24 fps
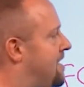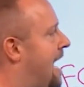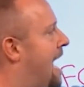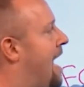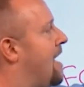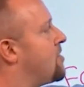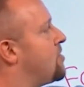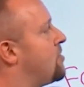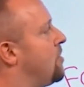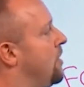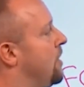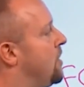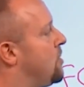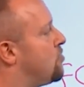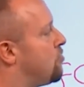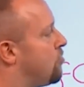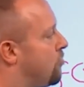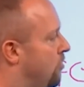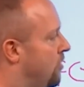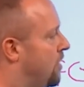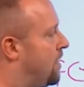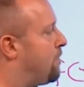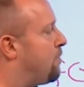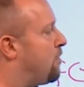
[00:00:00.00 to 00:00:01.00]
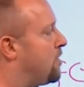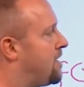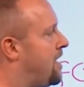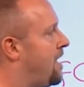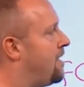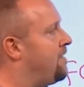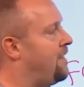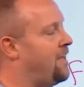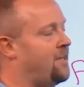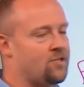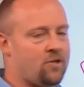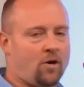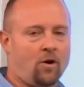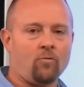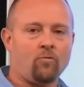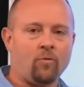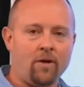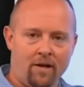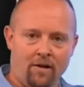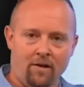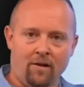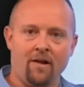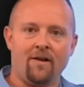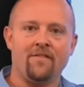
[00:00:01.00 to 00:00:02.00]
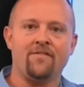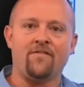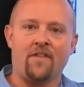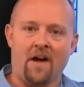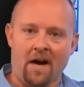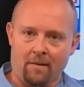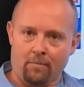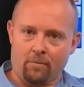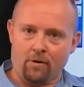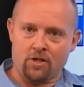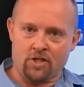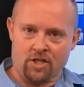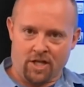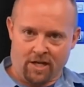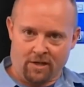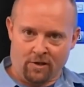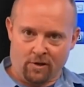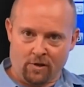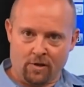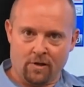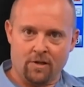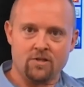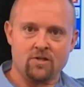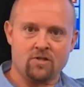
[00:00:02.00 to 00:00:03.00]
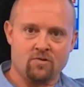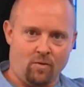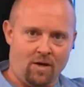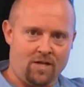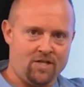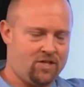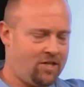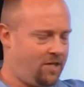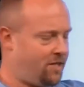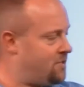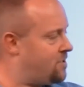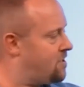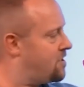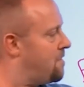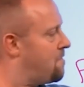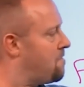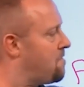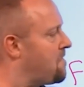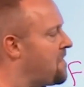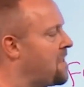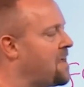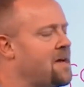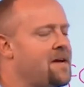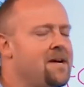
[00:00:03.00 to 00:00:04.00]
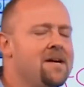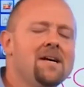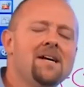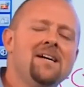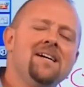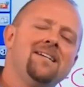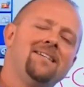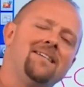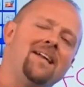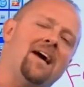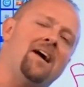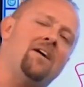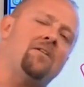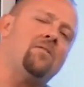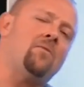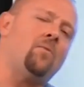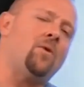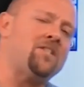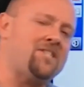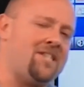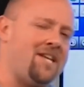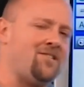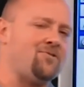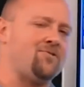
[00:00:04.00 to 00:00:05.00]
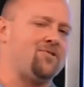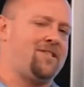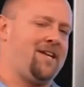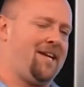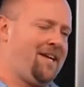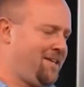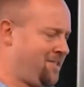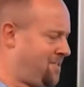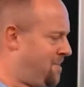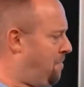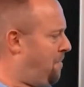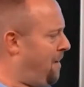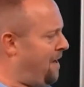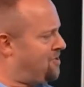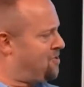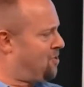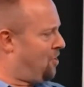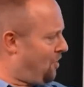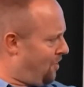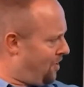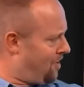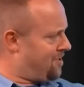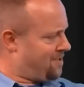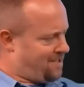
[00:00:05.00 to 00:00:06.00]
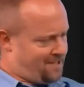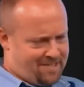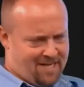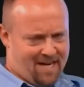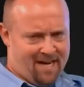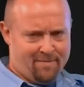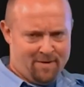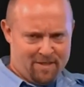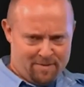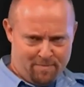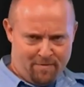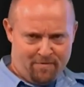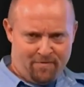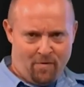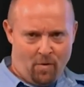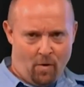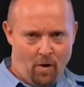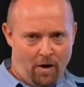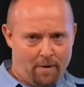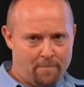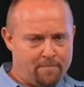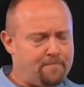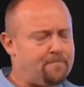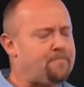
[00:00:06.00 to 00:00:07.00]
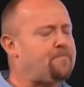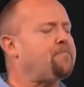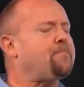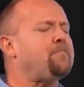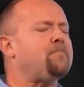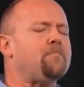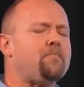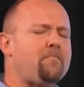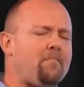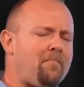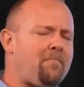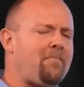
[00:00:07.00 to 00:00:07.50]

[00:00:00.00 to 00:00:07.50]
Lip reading: Let's actually truly pretend these are real fiber channel switches. Now, what's interesting is the picture looks the same as before.